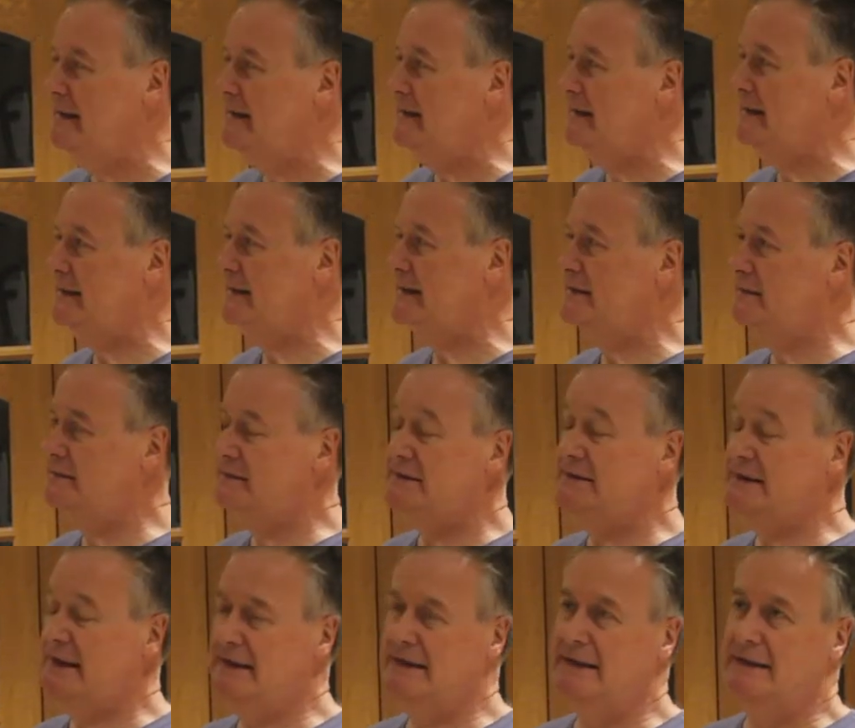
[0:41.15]
Now
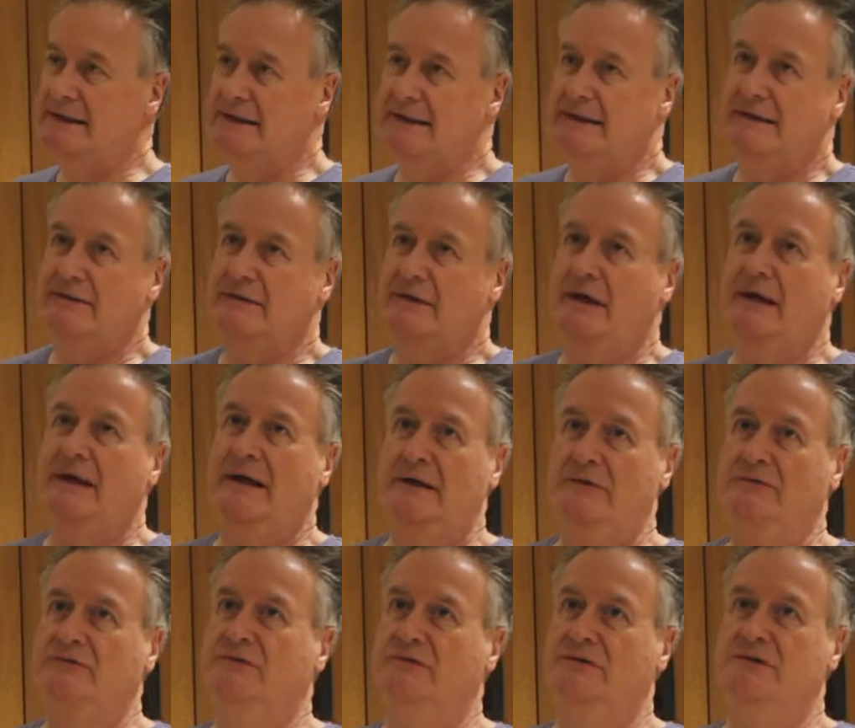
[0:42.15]
technically there are
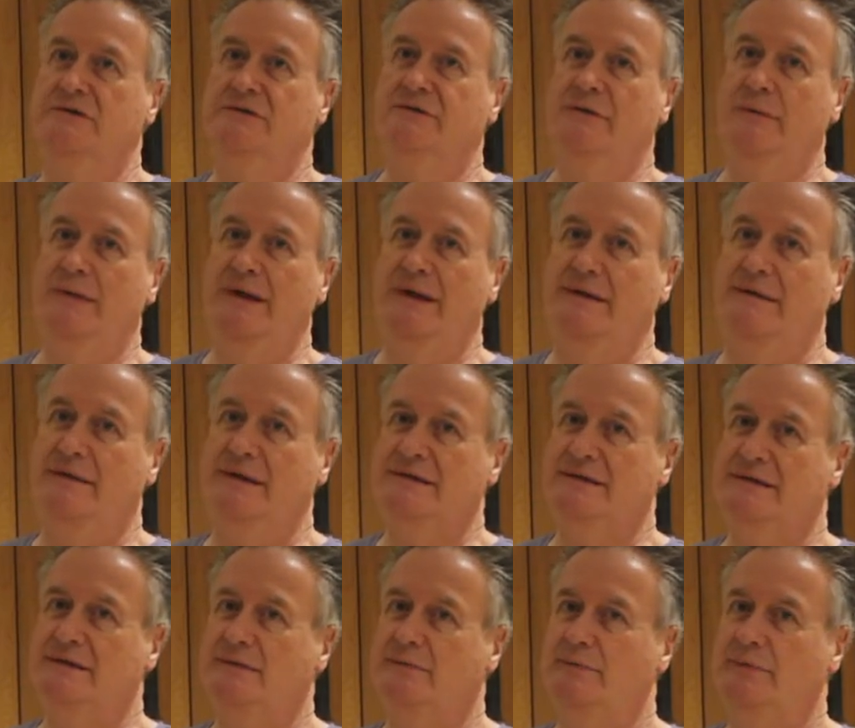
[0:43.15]
hundreds of amino
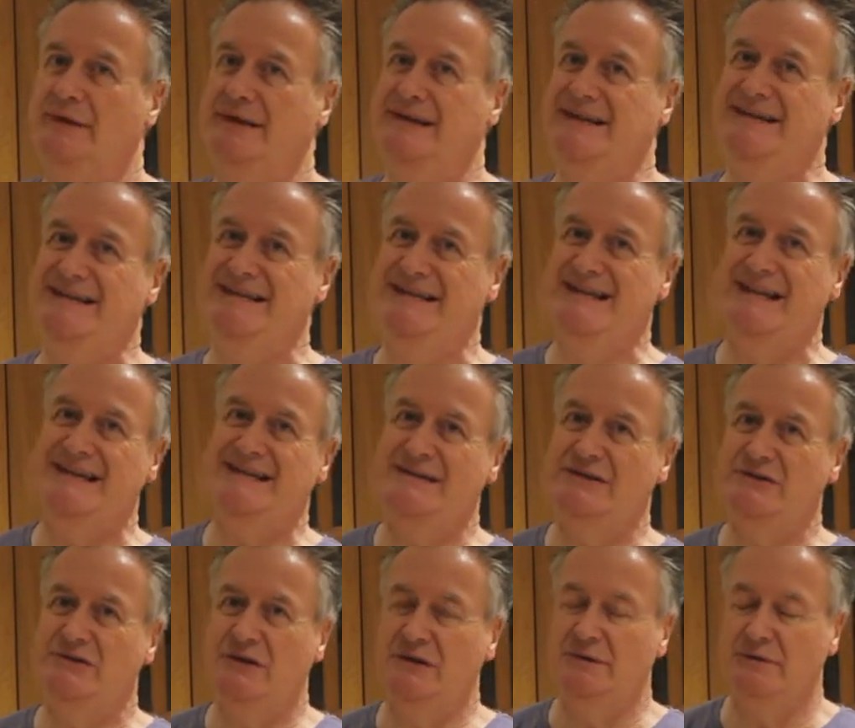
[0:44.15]
acids, but
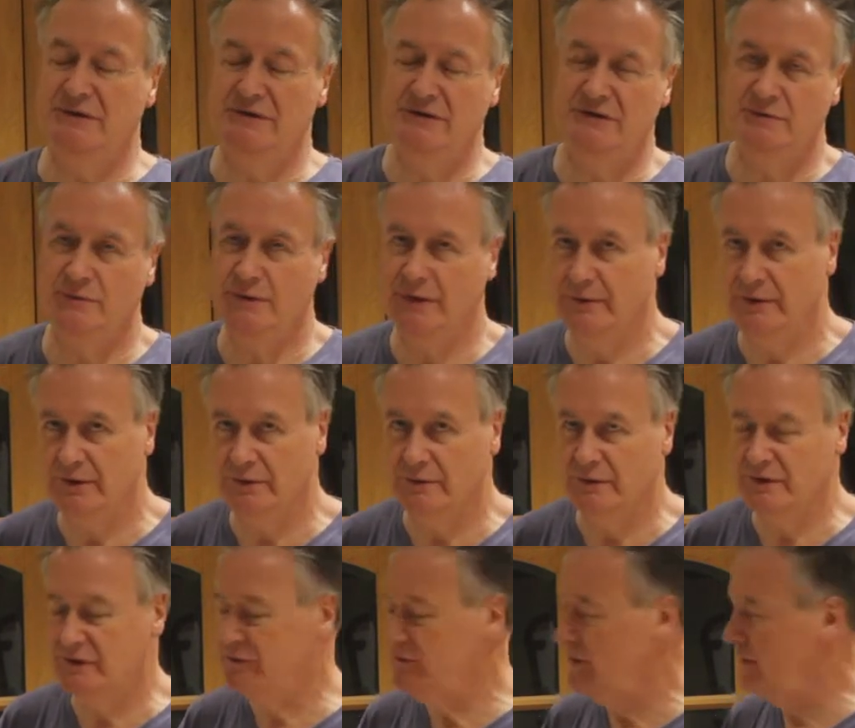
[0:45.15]
nature, which is where we
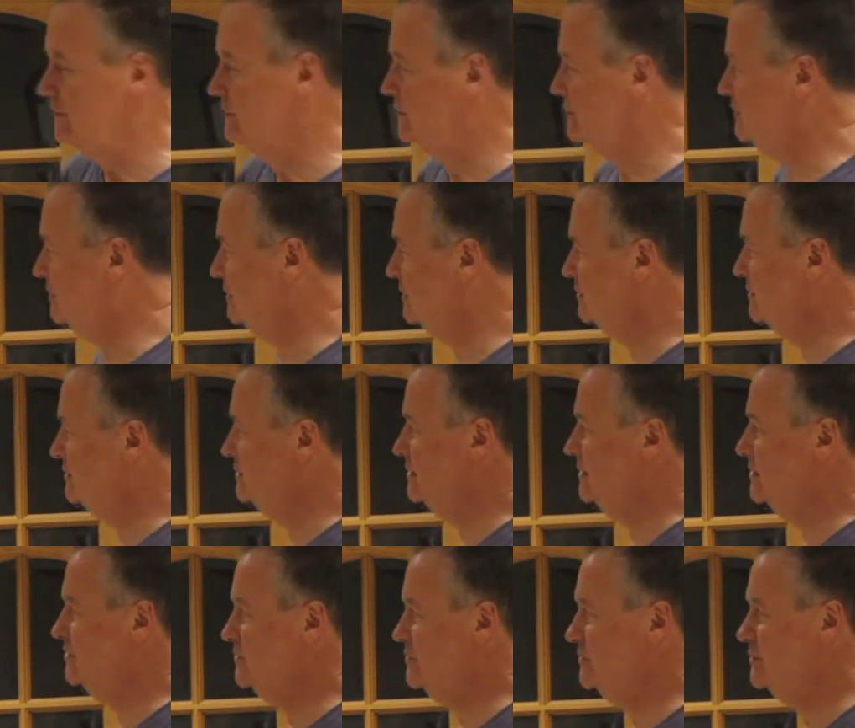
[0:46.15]
always focus the
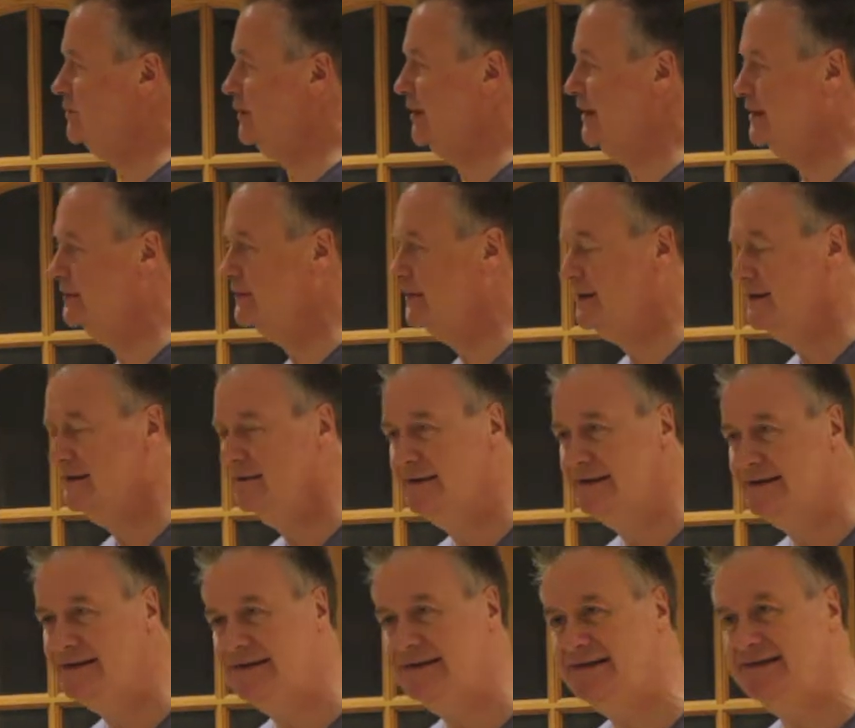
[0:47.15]
discussions about amino
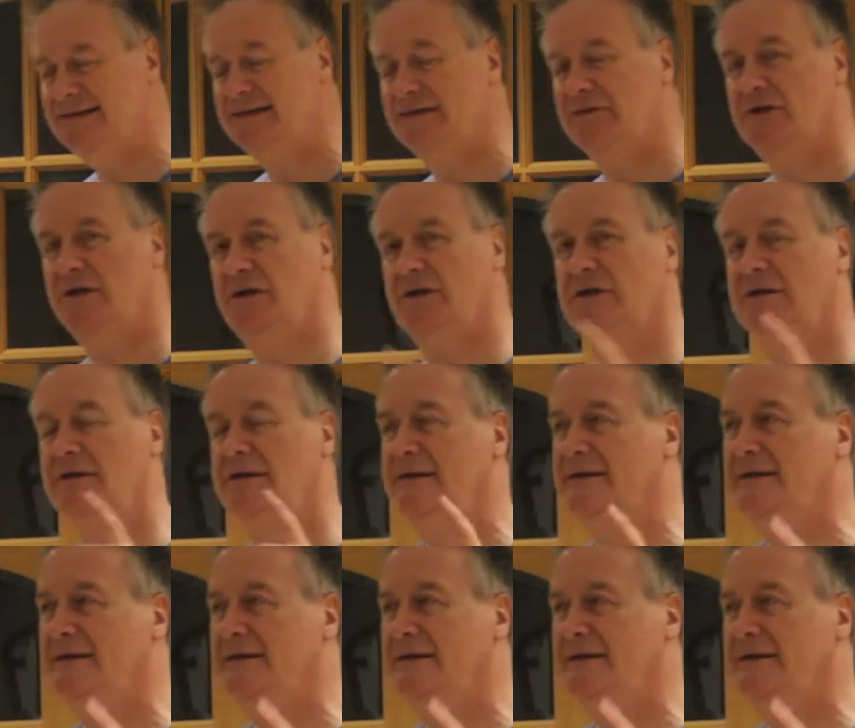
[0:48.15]
acids, there are